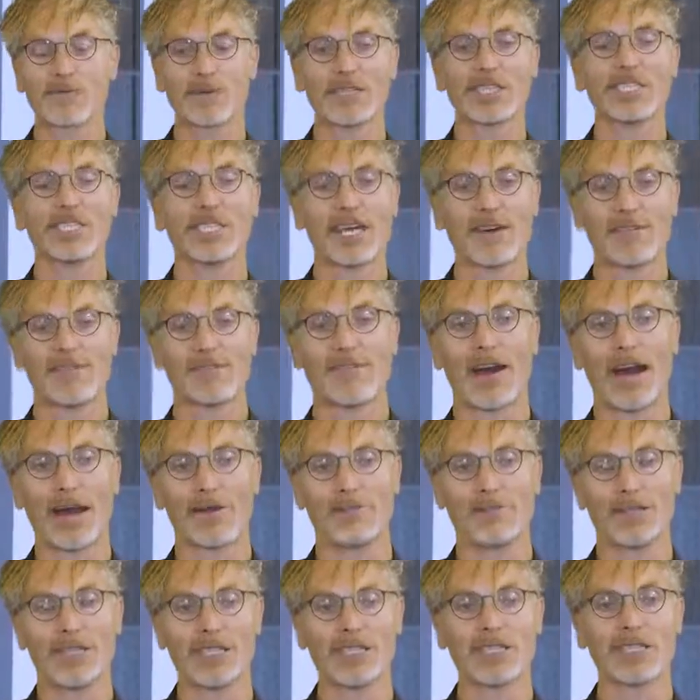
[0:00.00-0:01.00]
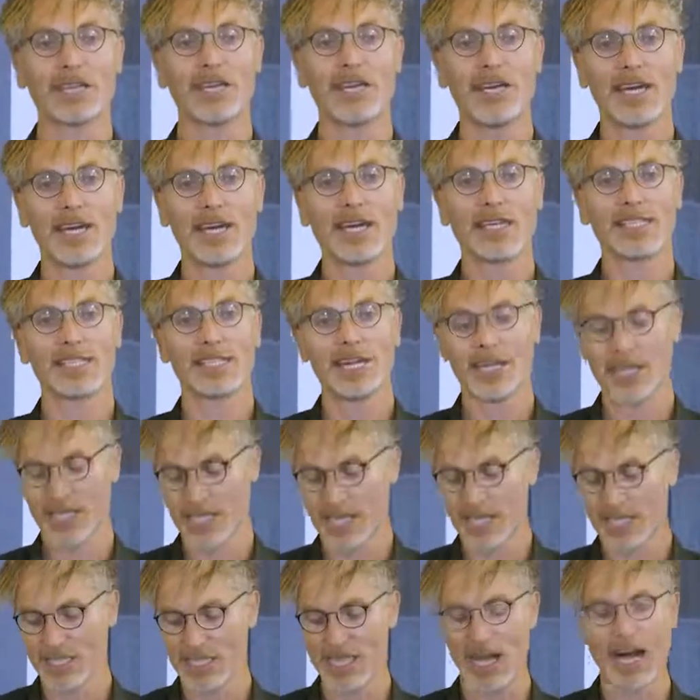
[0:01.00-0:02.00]
but it's their families,
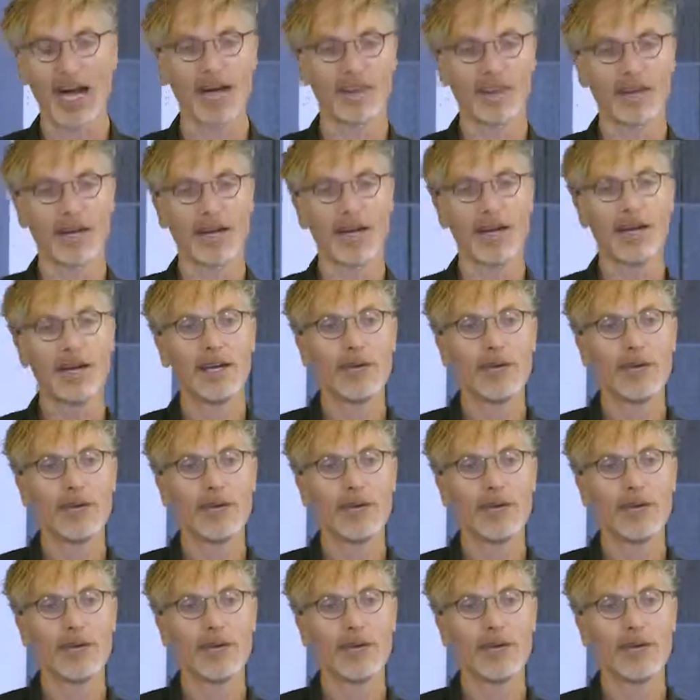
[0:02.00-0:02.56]
it's other